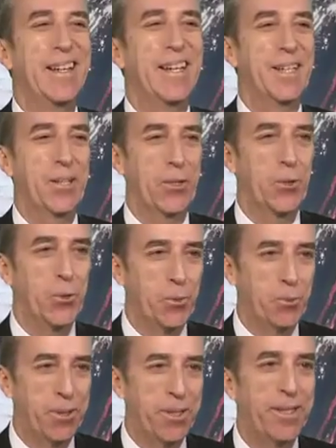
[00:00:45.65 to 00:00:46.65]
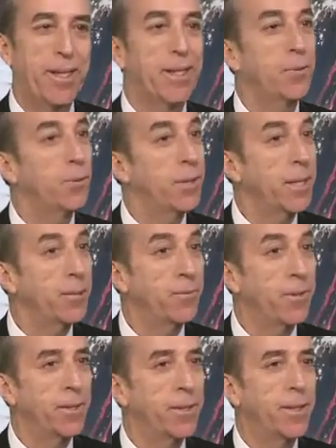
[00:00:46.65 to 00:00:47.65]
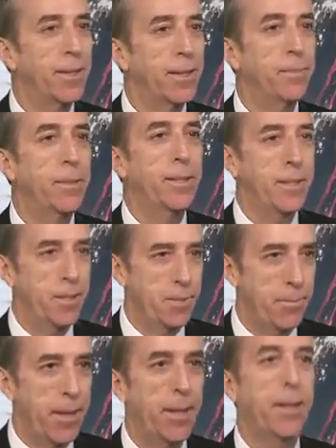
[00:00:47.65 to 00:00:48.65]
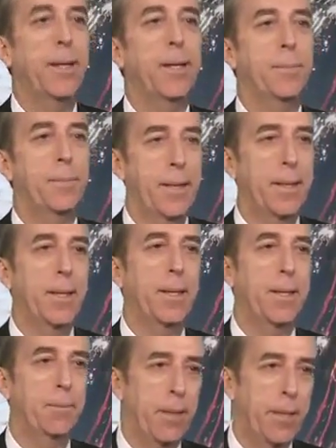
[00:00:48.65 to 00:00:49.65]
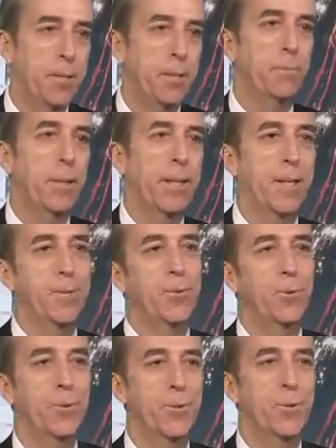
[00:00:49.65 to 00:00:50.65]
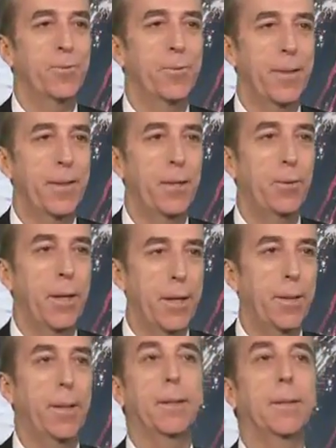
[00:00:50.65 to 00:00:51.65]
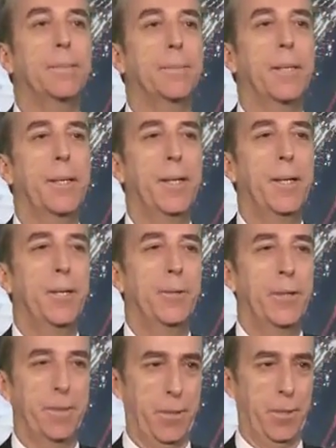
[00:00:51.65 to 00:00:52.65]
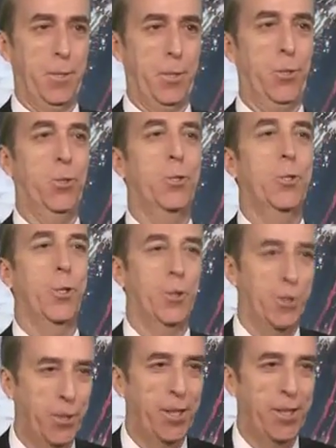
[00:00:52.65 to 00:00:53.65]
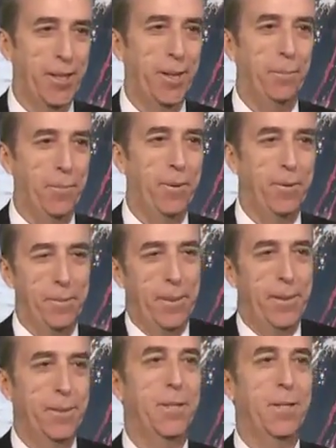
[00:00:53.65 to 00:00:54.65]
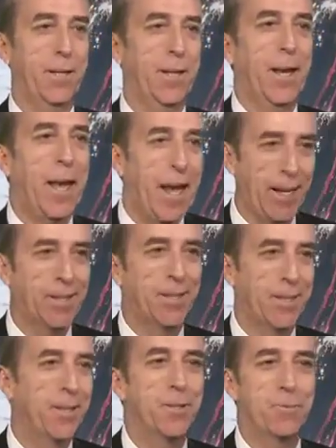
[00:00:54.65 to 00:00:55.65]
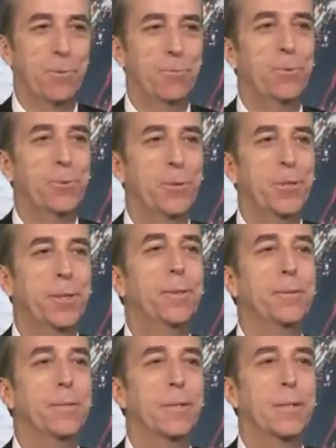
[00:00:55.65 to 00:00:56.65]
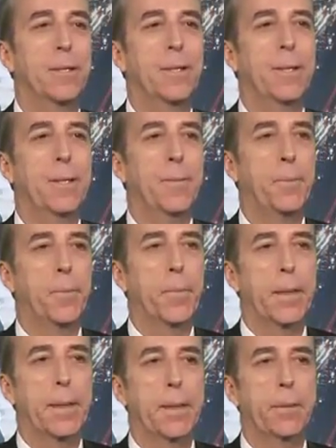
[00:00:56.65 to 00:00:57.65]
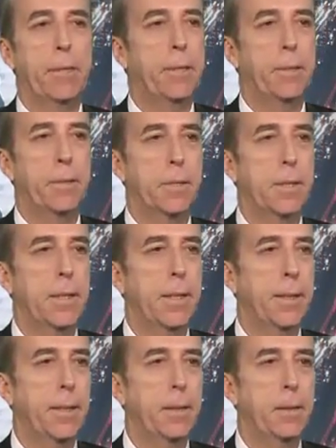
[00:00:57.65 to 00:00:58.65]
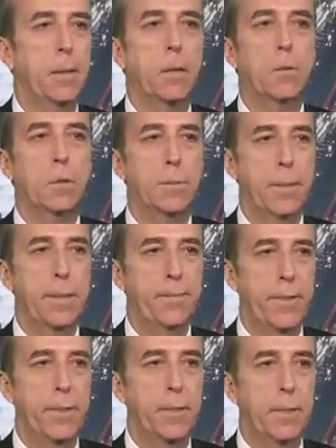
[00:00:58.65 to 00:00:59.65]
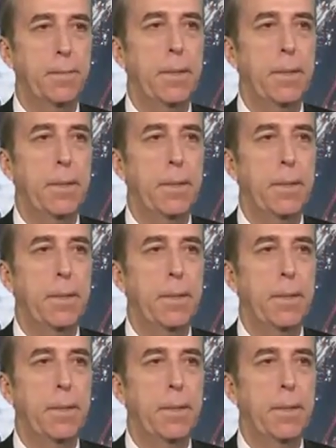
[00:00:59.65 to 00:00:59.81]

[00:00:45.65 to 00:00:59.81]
the corporate debt, and all the unfunded liabilities, Medicare, Medicaid, pension plans, all this sort of thing, and you add it up, you get this astonishing number. I mean, it's galactic in its proportions. And I really don't see how they can ultimately fix it